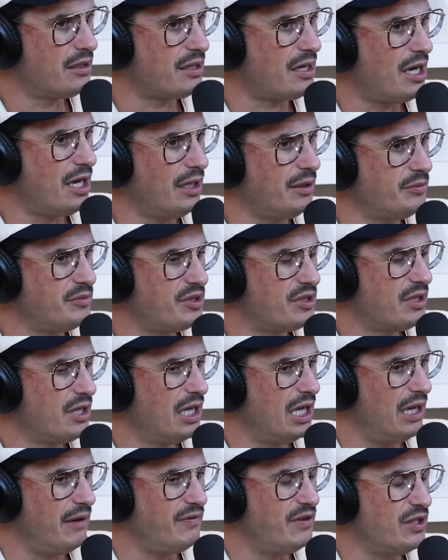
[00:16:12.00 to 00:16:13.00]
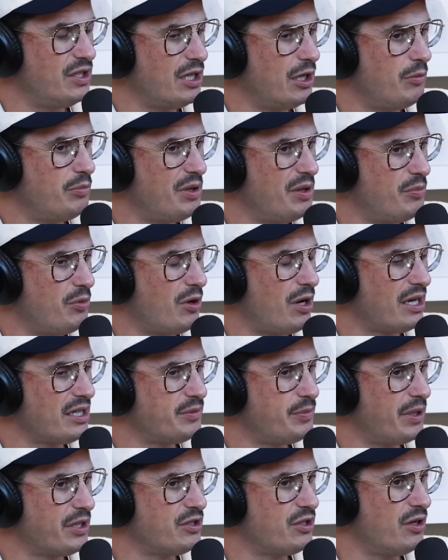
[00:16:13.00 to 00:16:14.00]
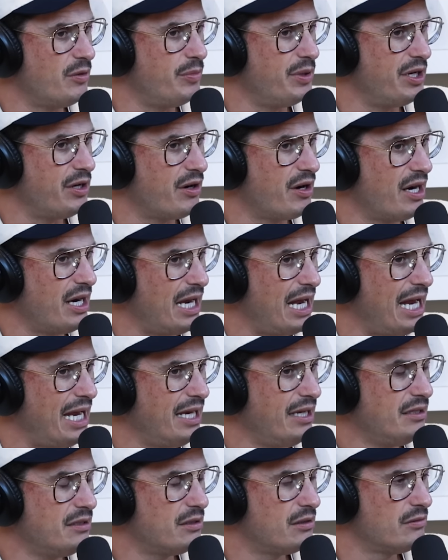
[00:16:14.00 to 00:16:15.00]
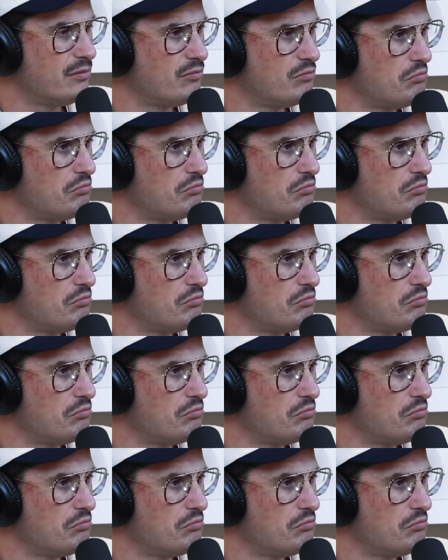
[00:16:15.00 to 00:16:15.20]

of times, if you tell people I expect you to be here at eight,